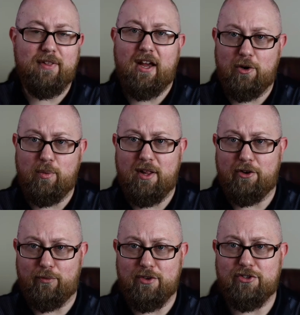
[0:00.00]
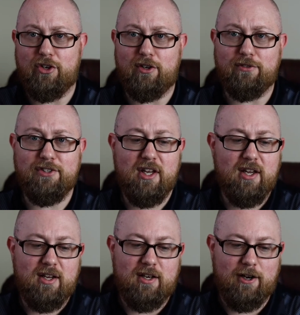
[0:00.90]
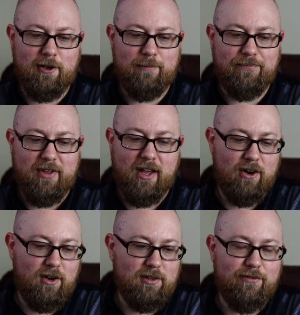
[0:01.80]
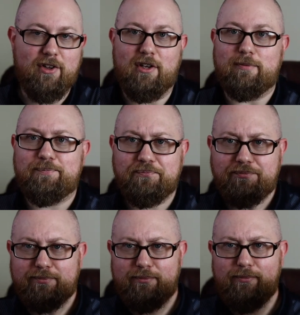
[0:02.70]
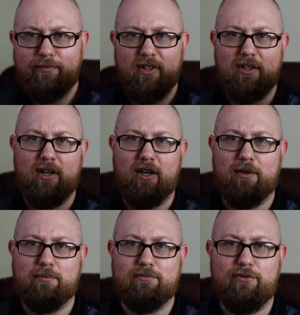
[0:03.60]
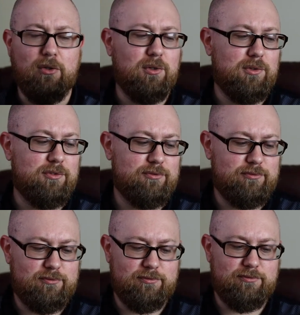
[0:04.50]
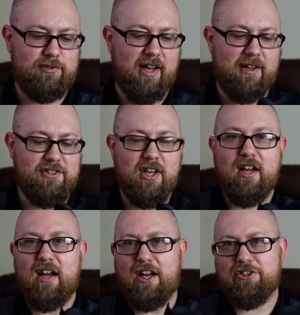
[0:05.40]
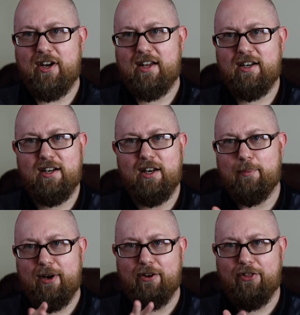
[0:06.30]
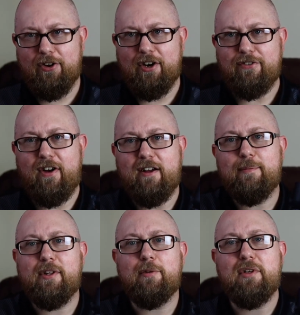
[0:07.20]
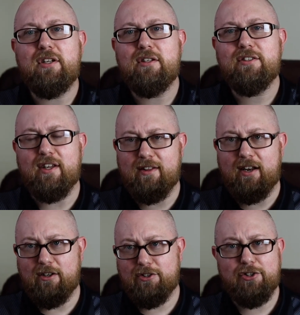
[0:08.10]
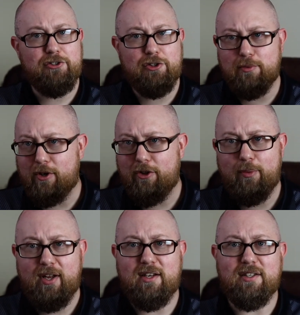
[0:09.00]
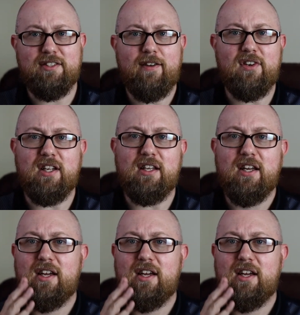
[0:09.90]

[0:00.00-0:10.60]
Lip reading: how well it resolved at all of the focal lengths. I tried it at about 35 millimeters, and then I also zoomed all the way into 70